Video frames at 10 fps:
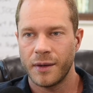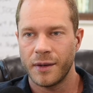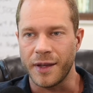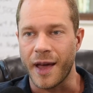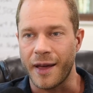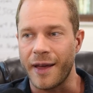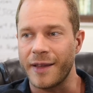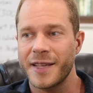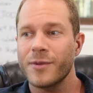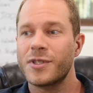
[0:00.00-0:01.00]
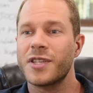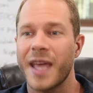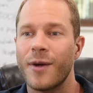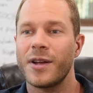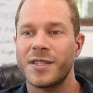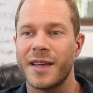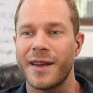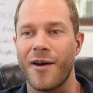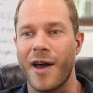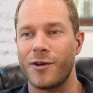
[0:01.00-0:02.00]
Yeah, it sounds scary to say it
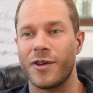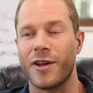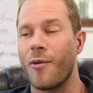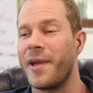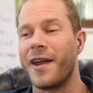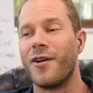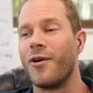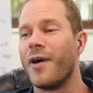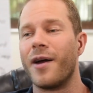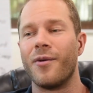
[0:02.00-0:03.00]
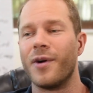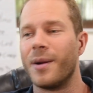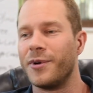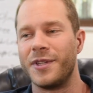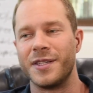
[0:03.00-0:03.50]
out loud. You're like, oh man, I don't, I don't want to. Yeah, put this.